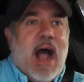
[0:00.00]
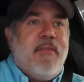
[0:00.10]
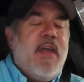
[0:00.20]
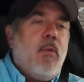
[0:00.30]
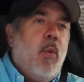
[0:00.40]

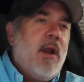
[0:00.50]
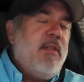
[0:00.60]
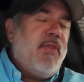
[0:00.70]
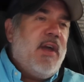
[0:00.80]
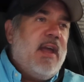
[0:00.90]
I think one
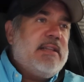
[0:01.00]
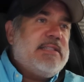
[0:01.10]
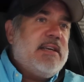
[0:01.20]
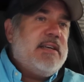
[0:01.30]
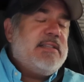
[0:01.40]
of the
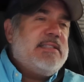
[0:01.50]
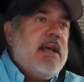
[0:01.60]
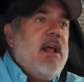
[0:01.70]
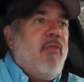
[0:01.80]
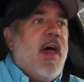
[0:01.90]
things is
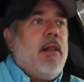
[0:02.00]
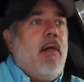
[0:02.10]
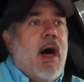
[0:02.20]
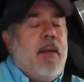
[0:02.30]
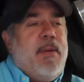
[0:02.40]
that a
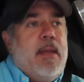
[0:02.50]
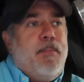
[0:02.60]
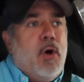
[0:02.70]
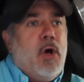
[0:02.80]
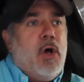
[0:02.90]
lot of
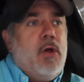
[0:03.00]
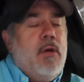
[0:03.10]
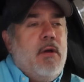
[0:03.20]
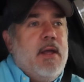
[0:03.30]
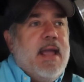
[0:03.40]
people
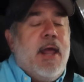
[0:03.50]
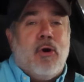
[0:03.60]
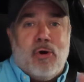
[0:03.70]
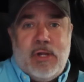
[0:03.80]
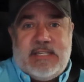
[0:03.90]
in
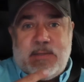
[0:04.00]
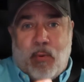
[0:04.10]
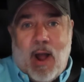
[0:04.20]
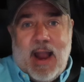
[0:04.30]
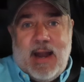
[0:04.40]
early
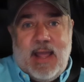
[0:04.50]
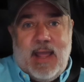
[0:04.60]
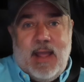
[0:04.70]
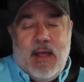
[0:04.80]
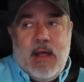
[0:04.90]

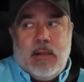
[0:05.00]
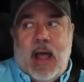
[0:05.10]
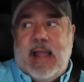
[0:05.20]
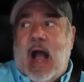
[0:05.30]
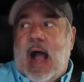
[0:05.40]
sobriety,
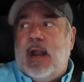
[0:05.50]
like,